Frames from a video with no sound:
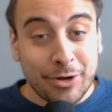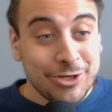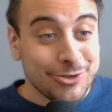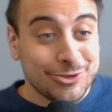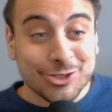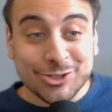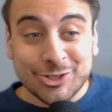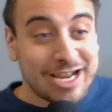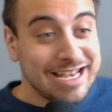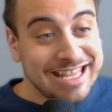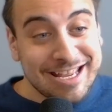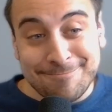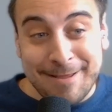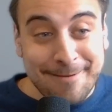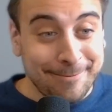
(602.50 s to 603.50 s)
you're just trying to
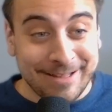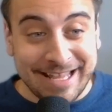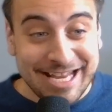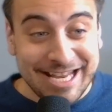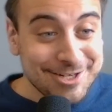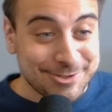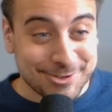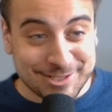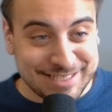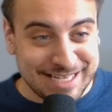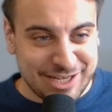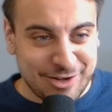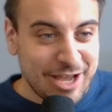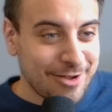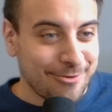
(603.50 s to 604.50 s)
get people interested. You
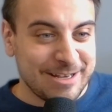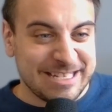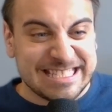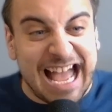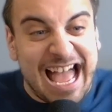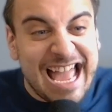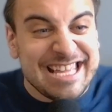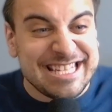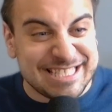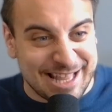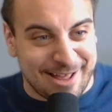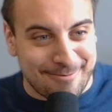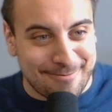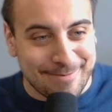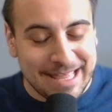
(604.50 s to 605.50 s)
got to entice
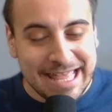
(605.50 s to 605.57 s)
them.